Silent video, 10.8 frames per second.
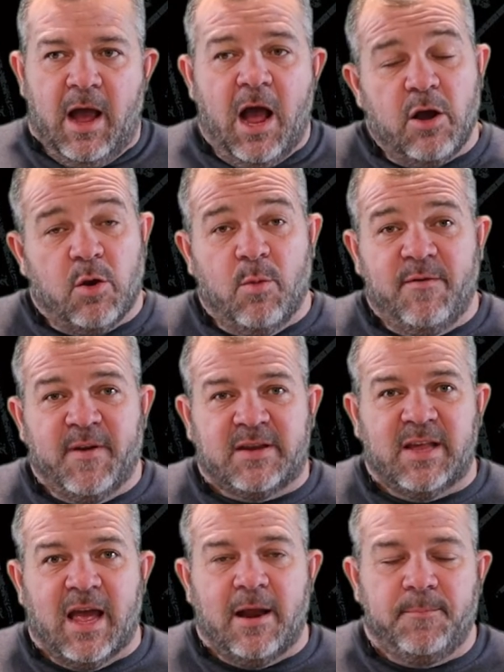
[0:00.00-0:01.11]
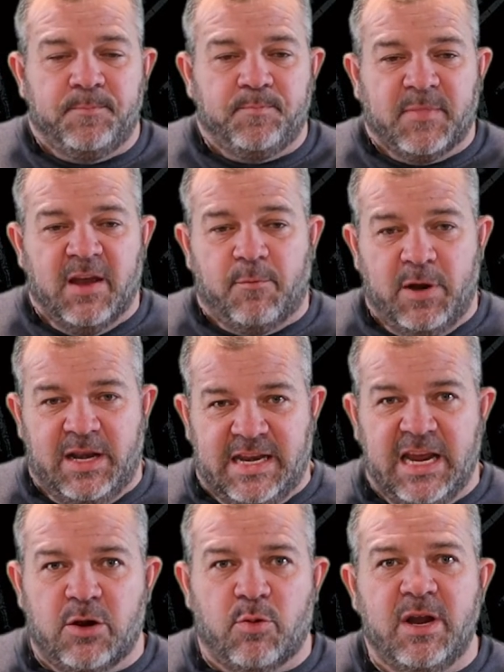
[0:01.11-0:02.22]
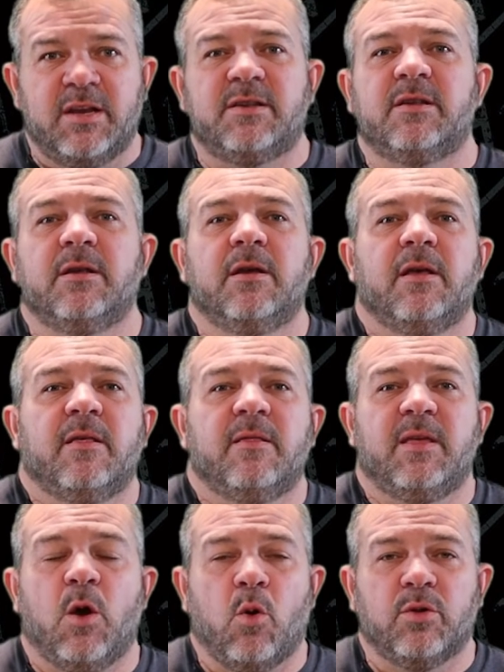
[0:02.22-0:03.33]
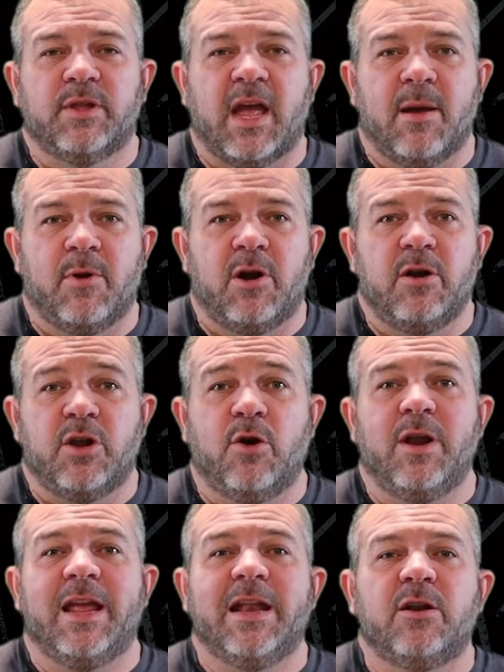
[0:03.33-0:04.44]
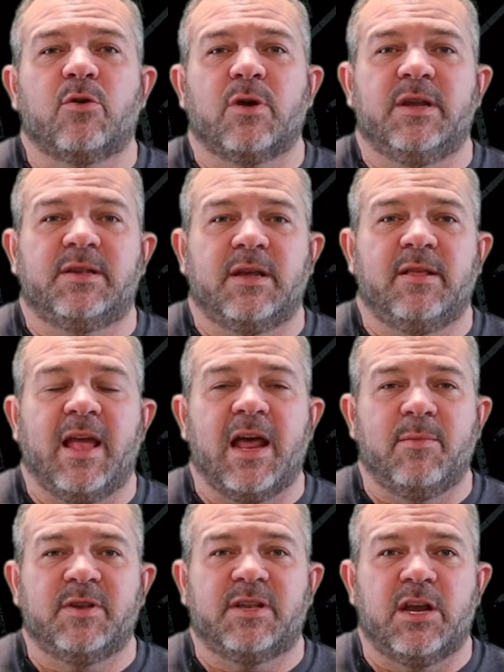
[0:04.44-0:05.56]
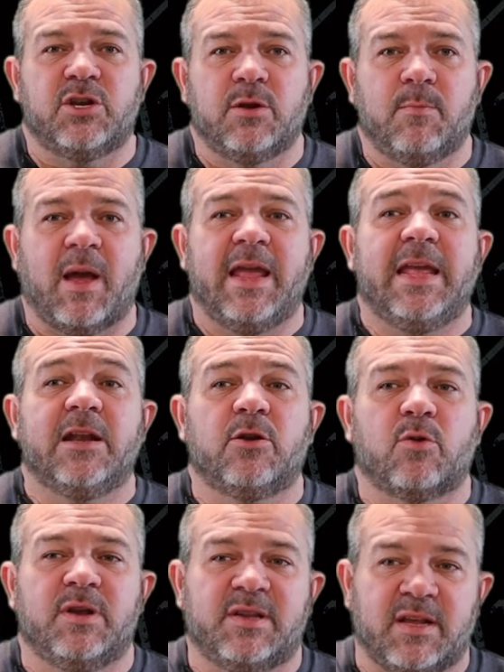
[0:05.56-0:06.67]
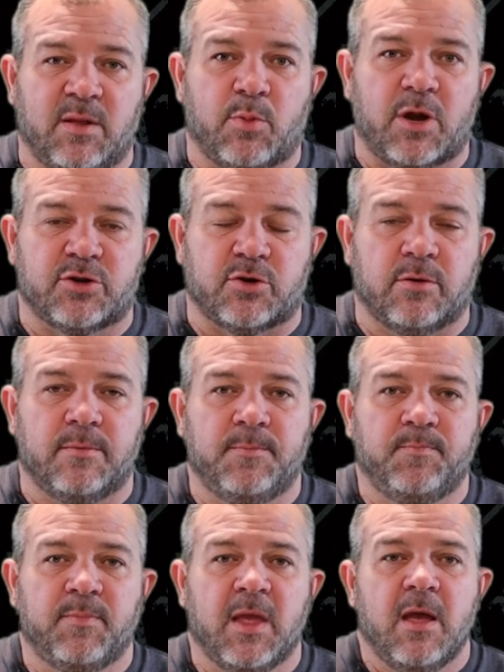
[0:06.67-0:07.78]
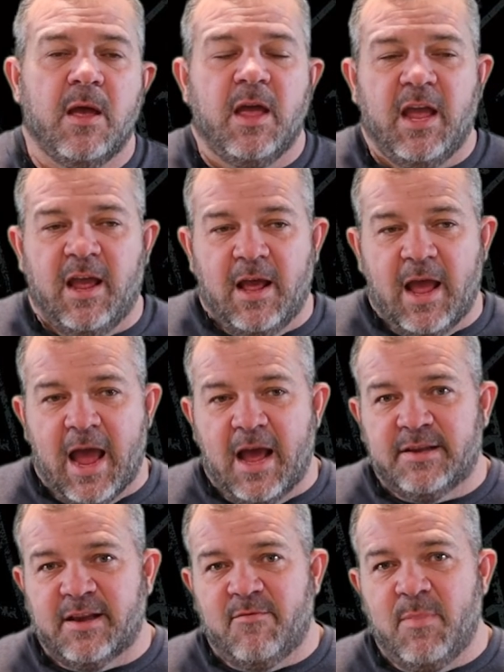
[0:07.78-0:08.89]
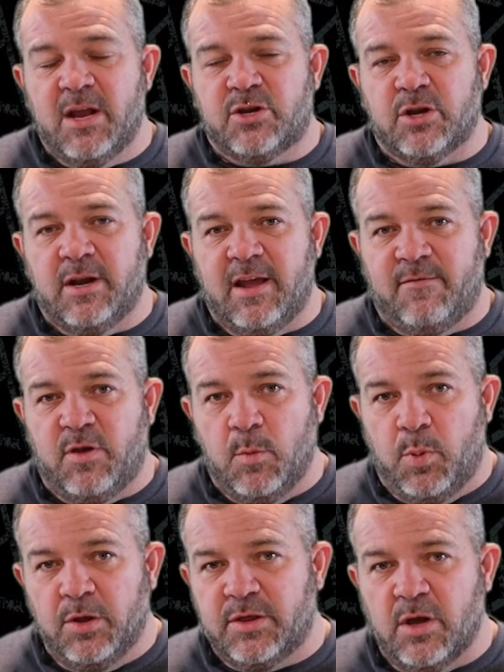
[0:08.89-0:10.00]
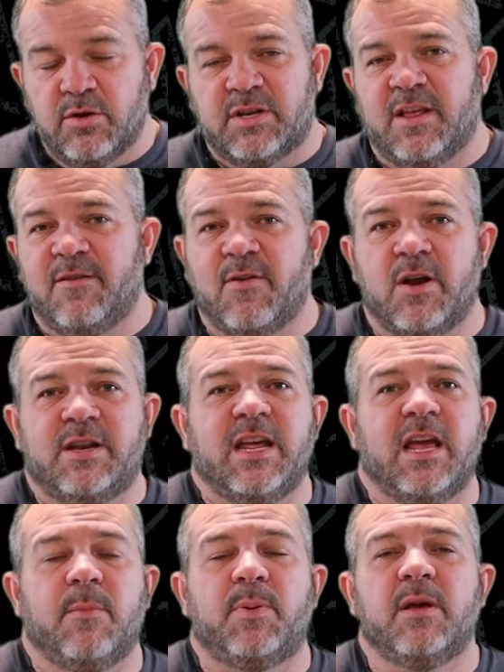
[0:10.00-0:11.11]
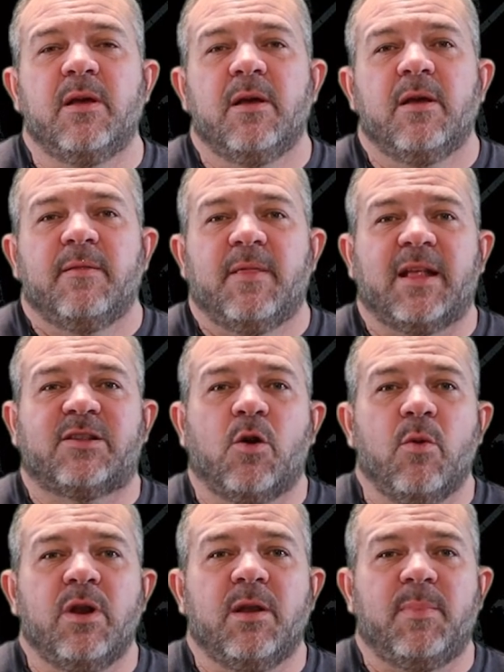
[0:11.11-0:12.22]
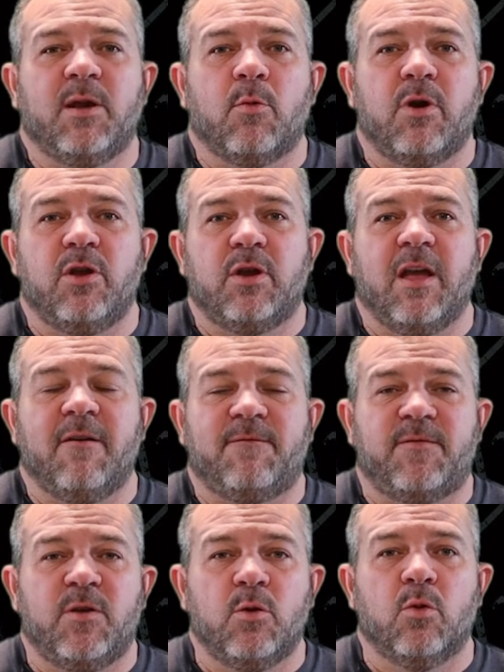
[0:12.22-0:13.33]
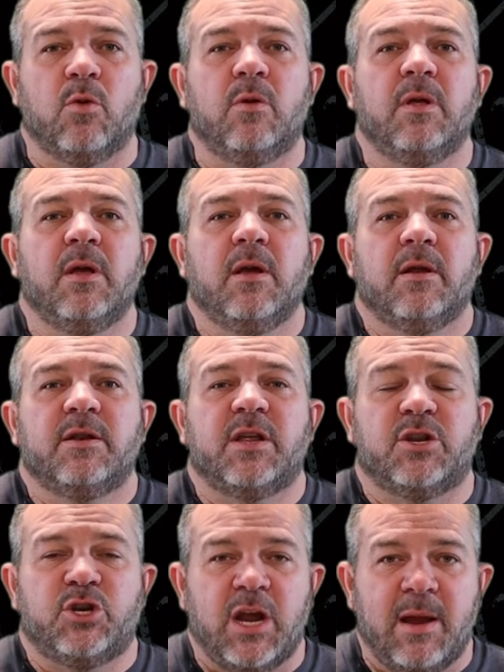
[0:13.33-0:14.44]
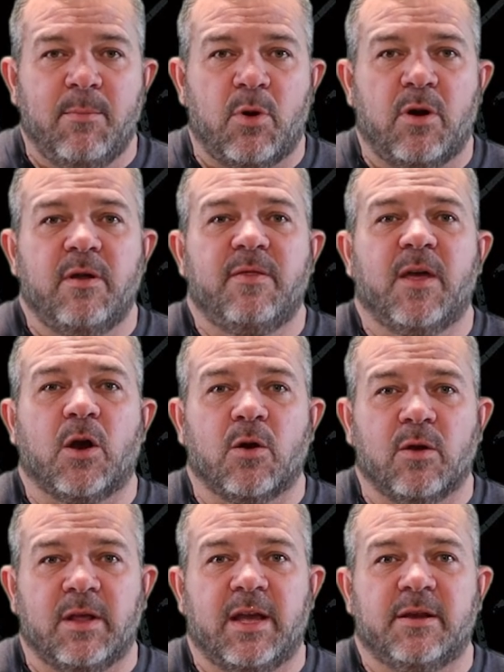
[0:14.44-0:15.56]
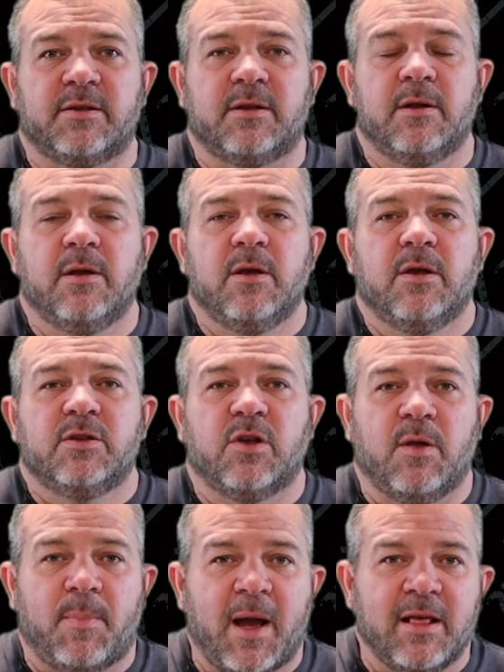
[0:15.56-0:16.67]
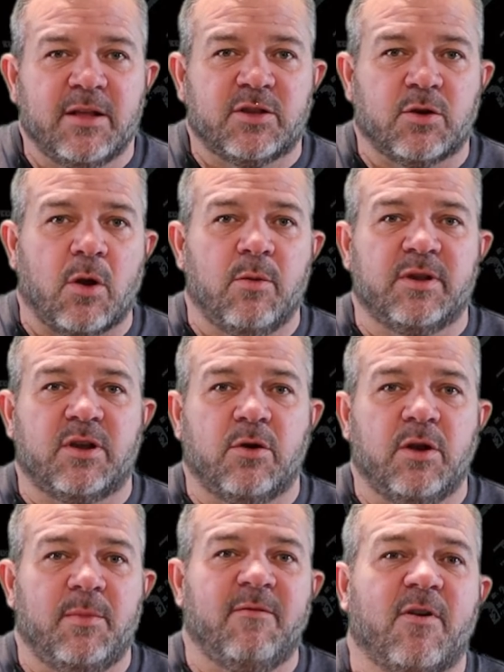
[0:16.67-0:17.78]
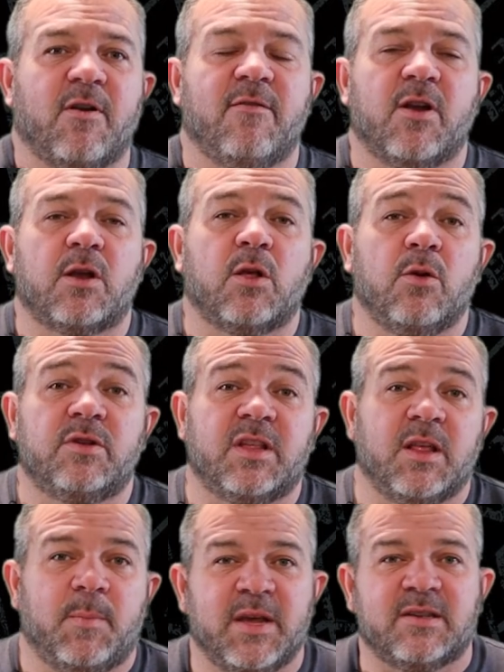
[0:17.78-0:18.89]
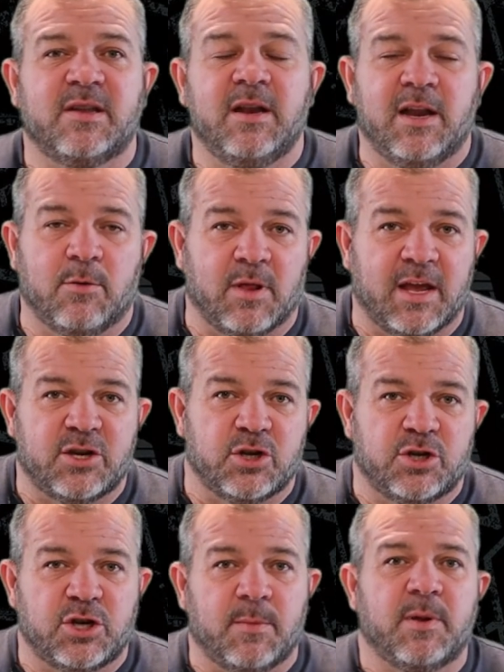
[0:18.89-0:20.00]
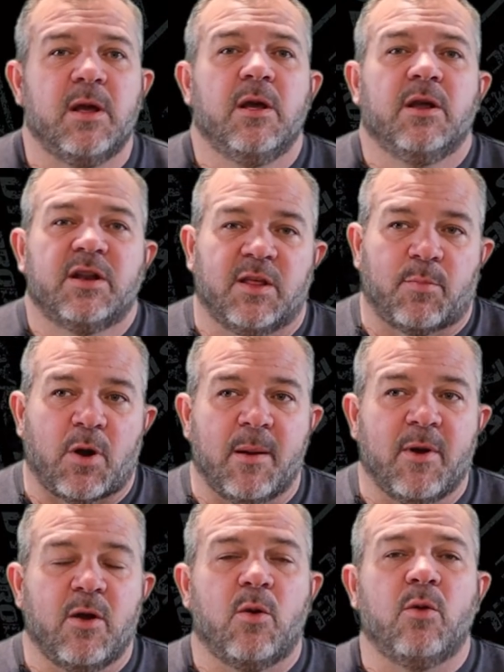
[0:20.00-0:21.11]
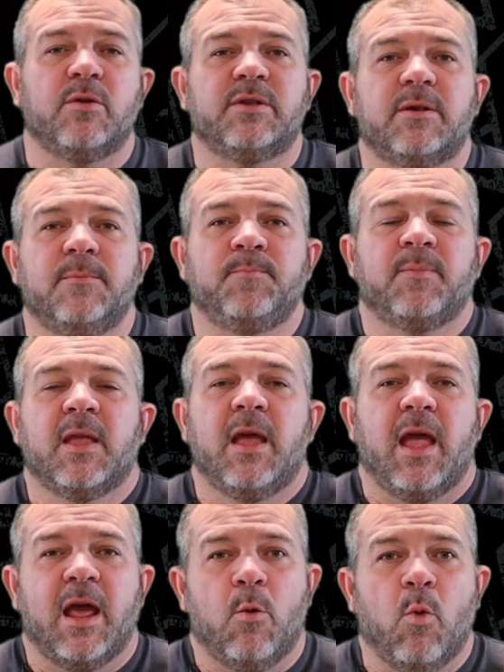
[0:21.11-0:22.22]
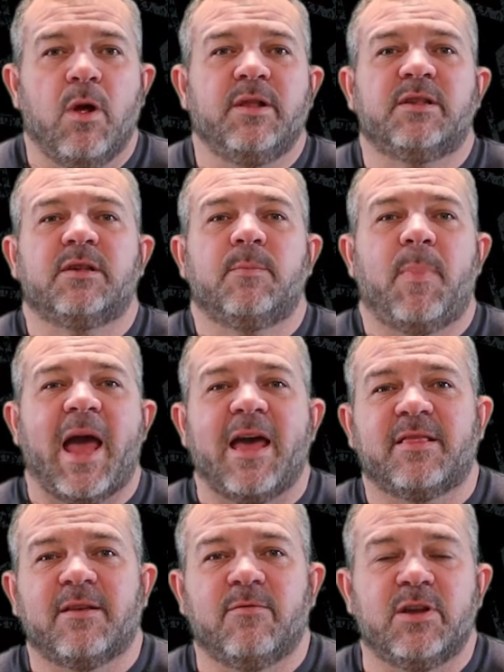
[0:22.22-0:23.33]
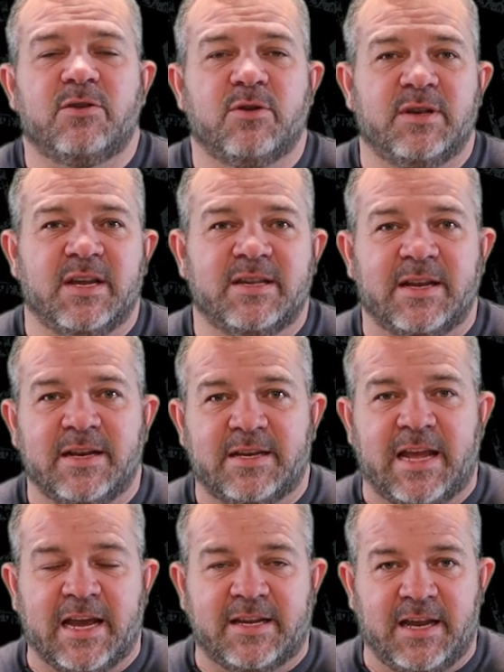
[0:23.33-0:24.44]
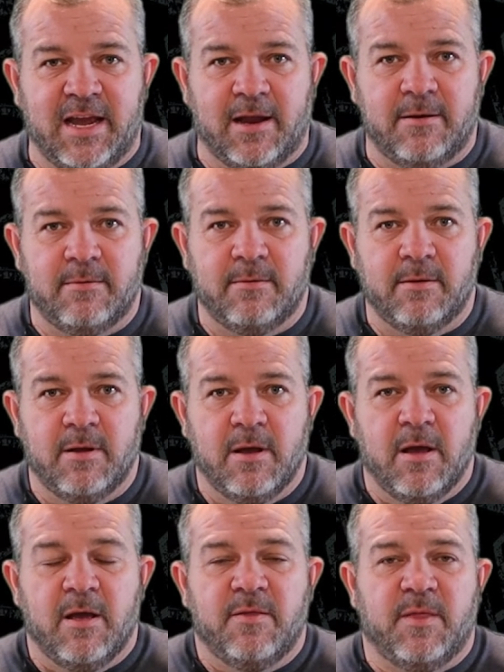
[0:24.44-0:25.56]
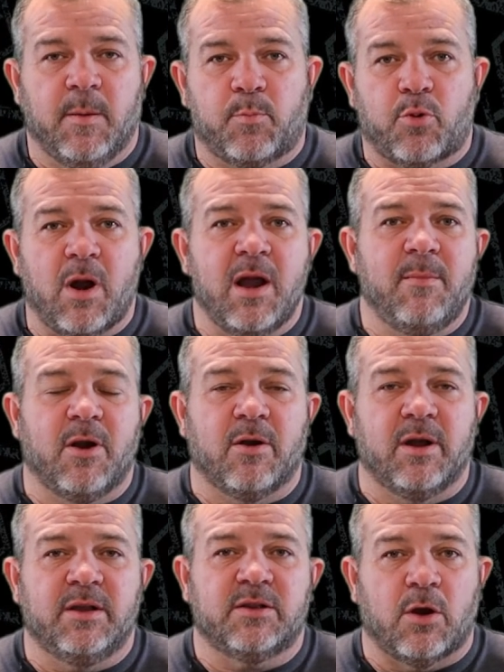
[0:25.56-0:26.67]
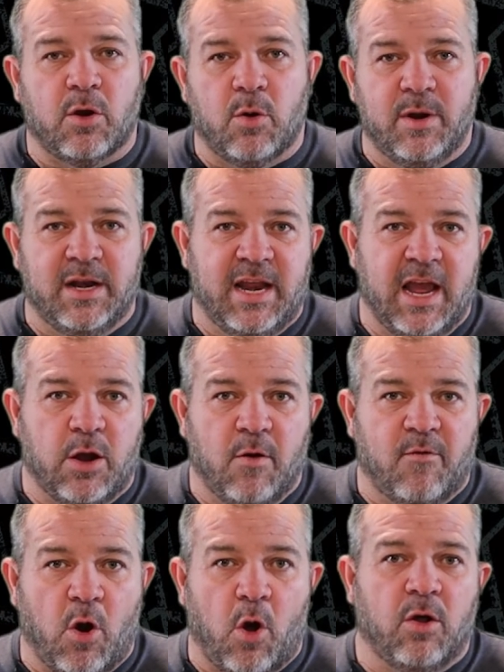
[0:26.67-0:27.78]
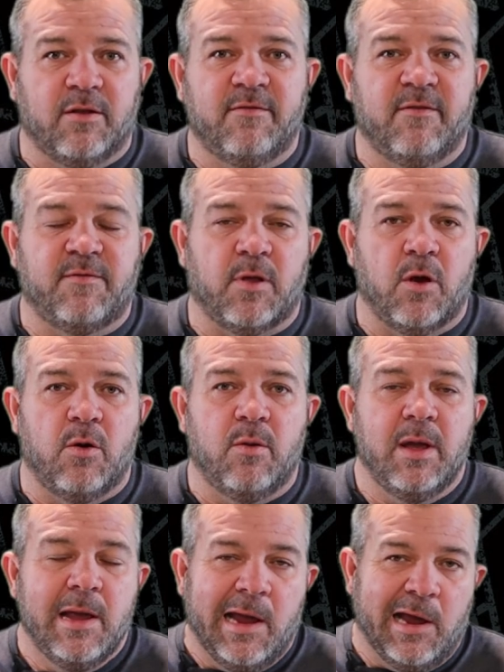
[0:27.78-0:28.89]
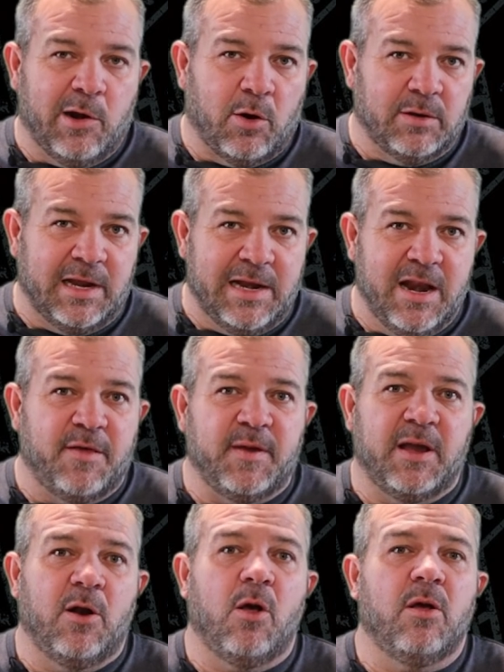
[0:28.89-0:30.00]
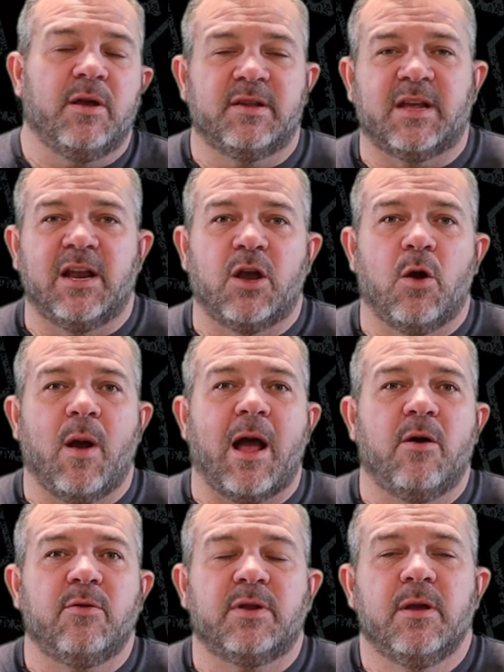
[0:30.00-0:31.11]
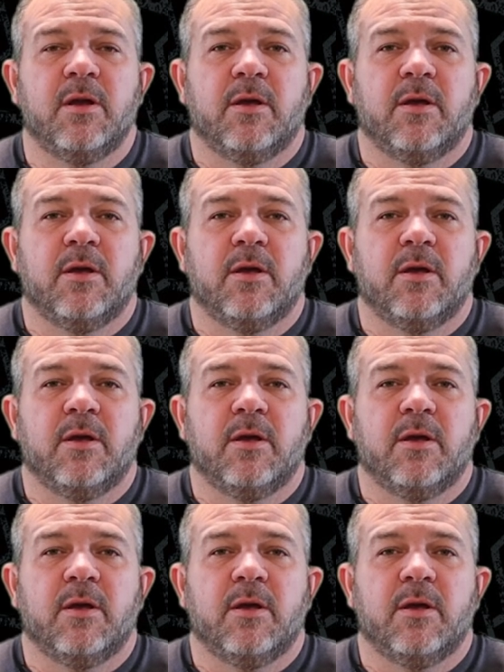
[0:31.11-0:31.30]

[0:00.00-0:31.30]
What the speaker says: How can we fix that? If we decrease the hole diameter, you're increasing the atomization by increasing the pressure. As I've mentioned, if you put those to the very tip, that's going to be where you get fuel to chamber the earliest. So the pilots are always going very, very close to the piston in relationship to the primary holes. And once path of least resistance kicks in, the primaries are going to take over all of the flow and hardly nothing at all is going to go out